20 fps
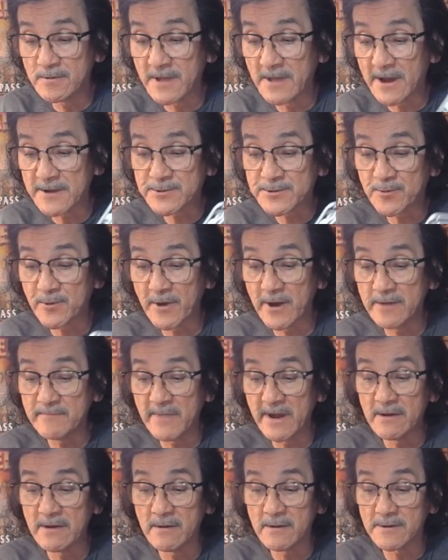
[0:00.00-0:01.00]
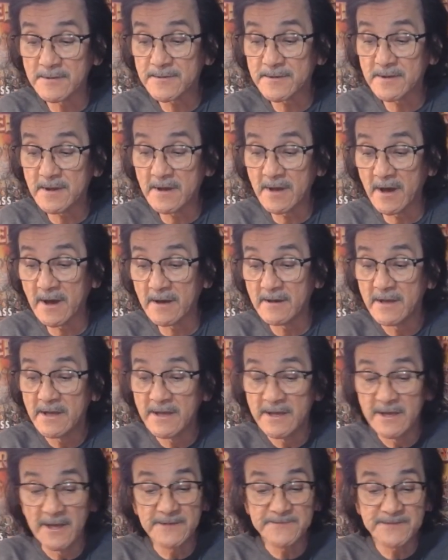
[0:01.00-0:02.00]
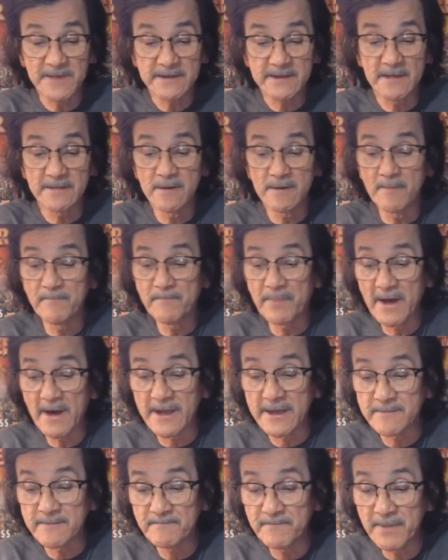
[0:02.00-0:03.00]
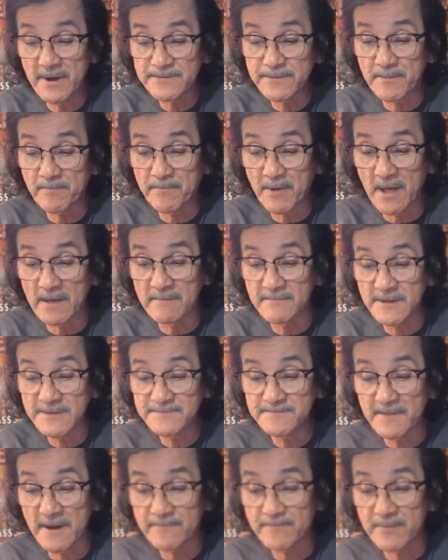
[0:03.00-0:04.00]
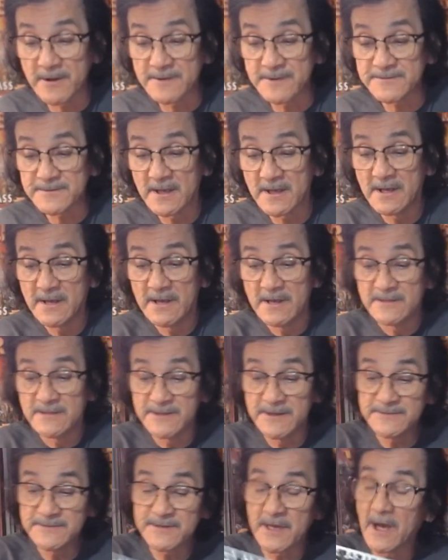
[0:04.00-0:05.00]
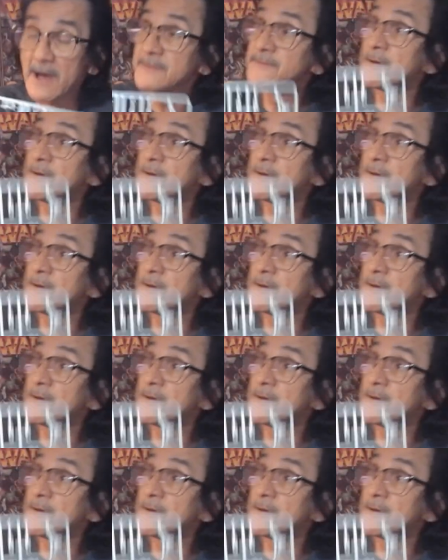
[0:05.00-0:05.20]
like, treadmill, it's like a little bike. But the problem is, my friends, these guys